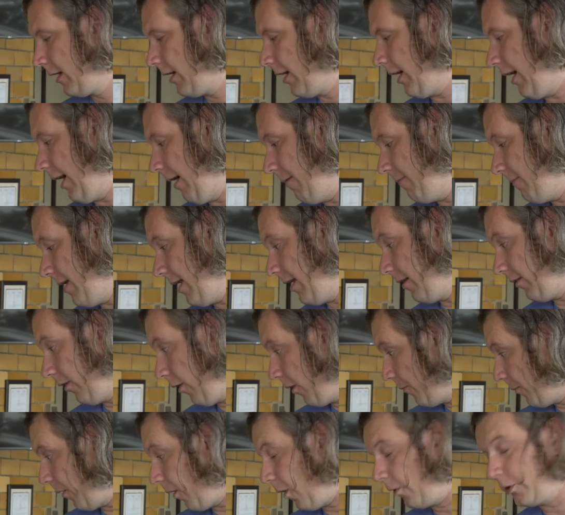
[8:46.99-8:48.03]
And
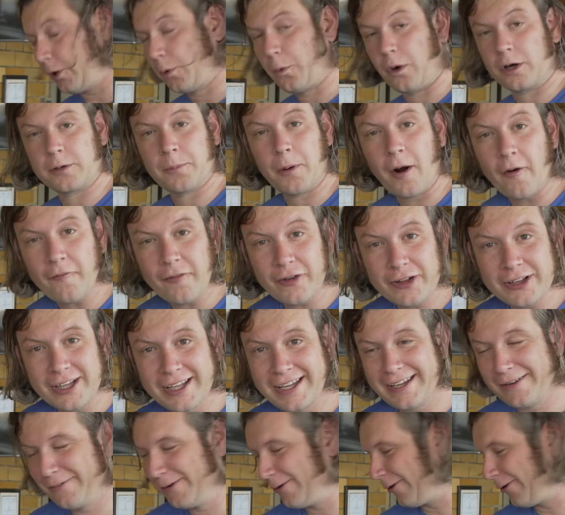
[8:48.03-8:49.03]
lo and behold, it worked perfectly.